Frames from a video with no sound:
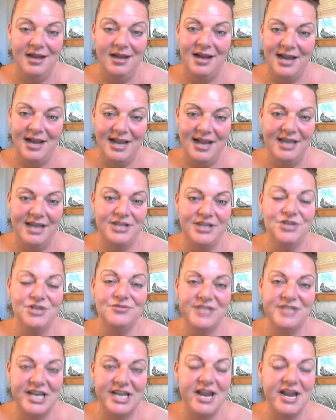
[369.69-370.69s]
I
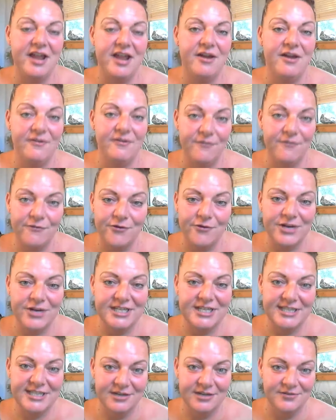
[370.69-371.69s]
use it
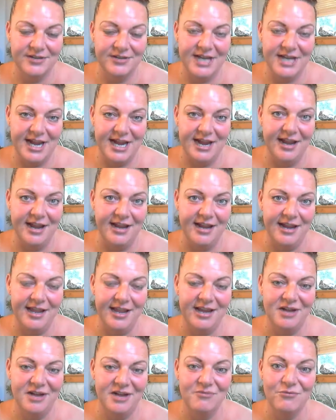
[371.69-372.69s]
every single day
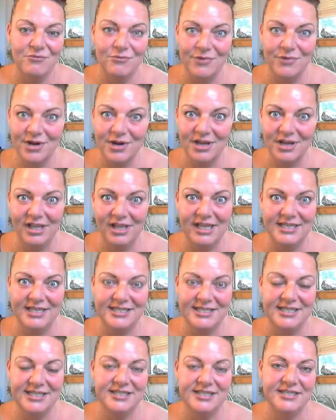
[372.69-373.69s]
and I really
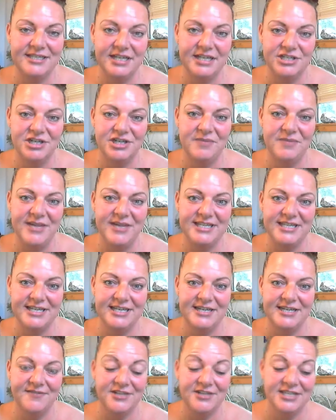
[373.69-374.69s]
see such an
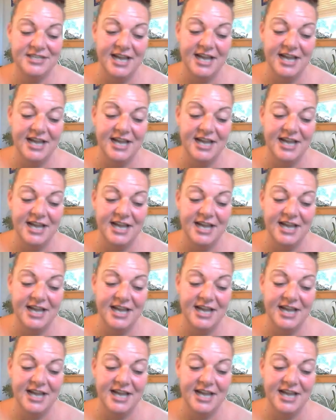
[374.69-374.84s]
amazing difference.